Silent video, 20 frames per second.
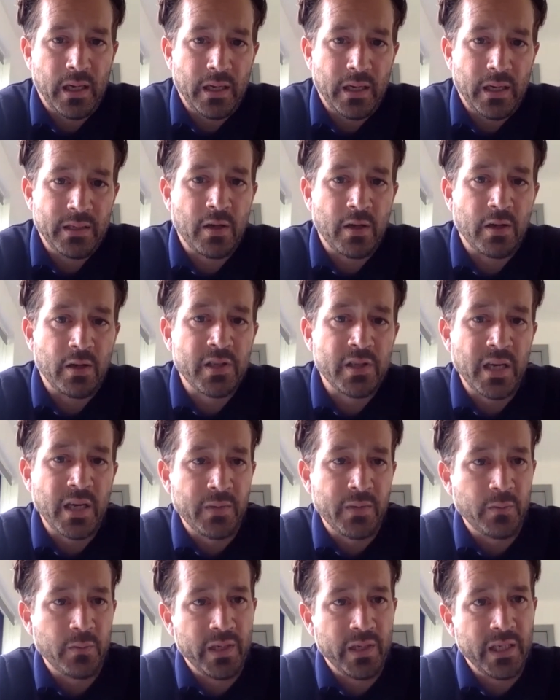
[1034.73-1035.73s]
the
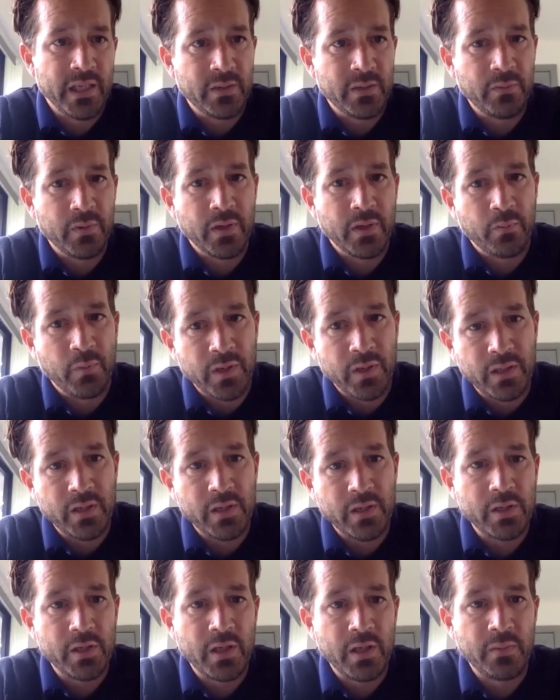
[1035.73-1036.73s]
concept that we need to work with
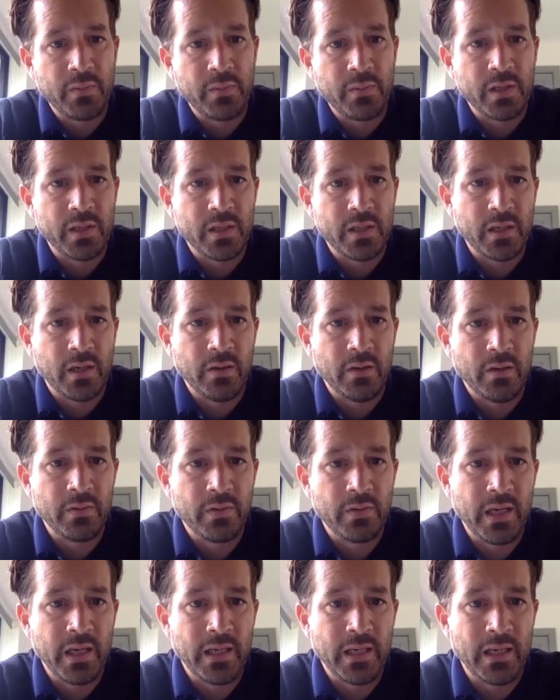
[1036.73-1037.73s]
consumers so
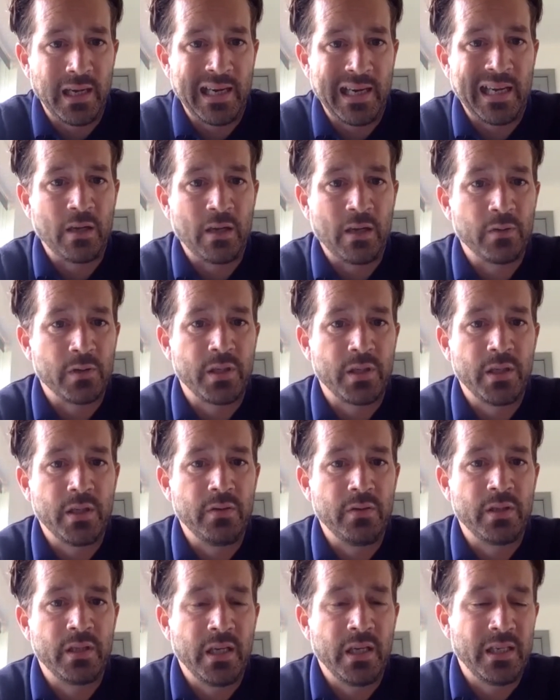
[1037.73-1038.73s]
they allow us to
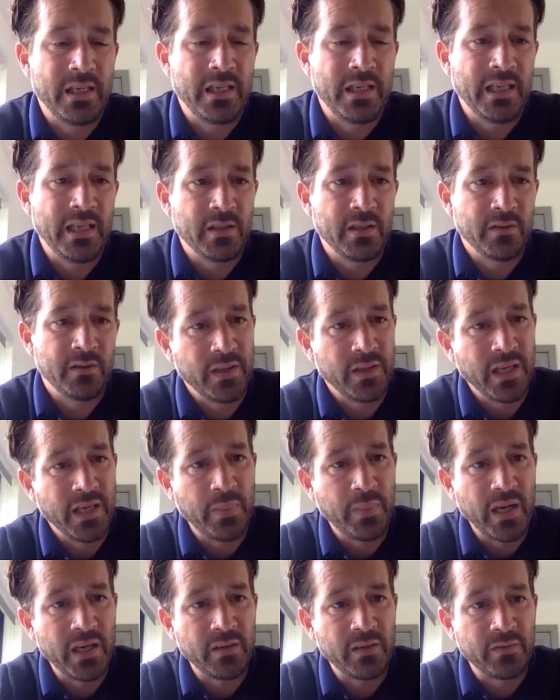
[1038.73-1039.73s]
use their data for their
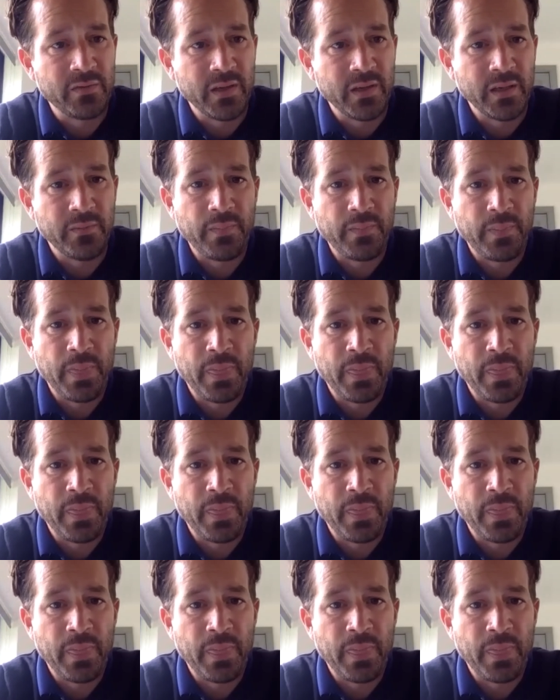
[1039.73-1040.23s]
benefit.